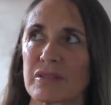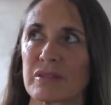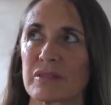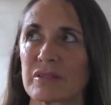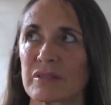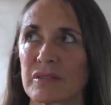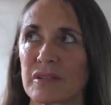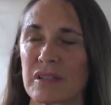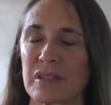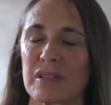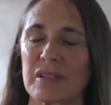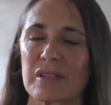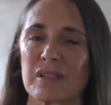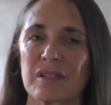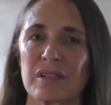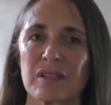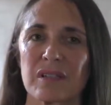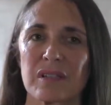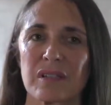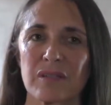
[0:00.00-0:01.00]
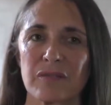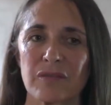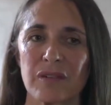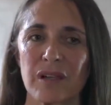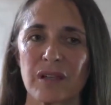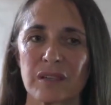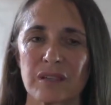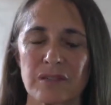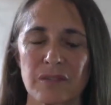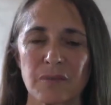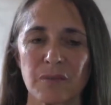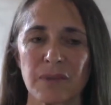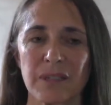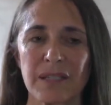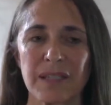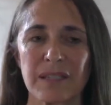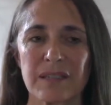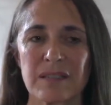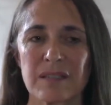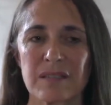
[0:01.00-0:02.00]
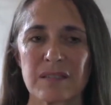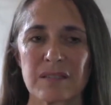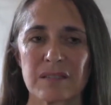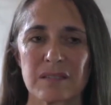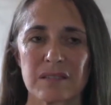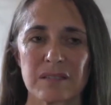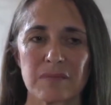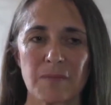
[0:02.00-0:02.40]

to fall into place.